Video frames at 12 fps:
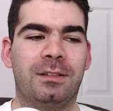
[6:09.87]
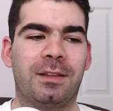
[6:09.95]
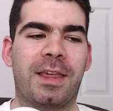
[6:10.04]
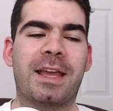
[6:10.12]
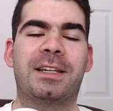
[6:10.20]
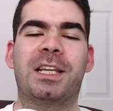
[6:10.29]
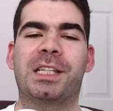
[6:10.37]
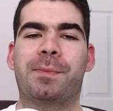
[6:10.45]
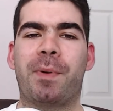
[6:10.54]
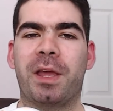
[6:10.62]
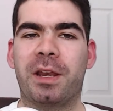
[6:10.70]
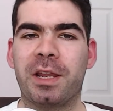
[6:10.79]

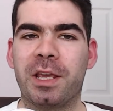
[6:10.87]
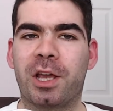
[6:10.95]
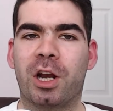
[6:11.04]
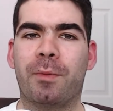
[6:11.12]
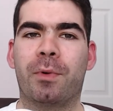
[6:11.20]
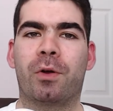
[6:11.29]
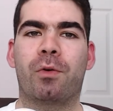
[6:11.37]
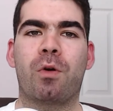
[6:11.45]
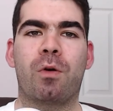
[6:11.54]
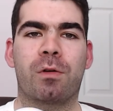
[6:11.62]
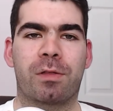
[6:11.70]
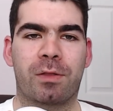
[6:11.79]
anticipated economic
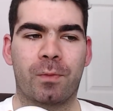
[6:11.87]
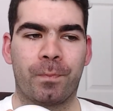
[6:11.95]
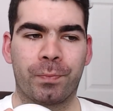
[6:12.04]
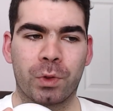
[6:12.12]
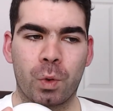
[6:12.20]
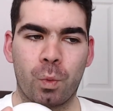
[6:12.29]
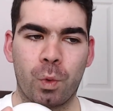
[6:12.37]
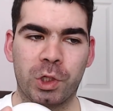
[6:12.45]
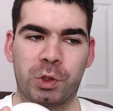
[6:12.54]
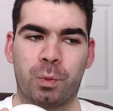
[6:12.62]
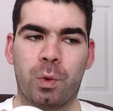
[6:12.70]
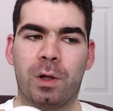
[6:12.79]
growth,
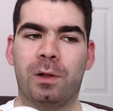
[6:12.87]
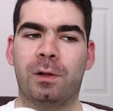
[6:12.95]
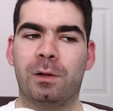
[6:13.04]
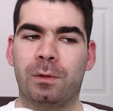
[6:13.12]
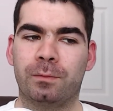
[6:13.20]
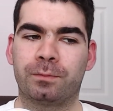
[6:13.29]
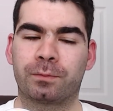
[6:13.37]
which will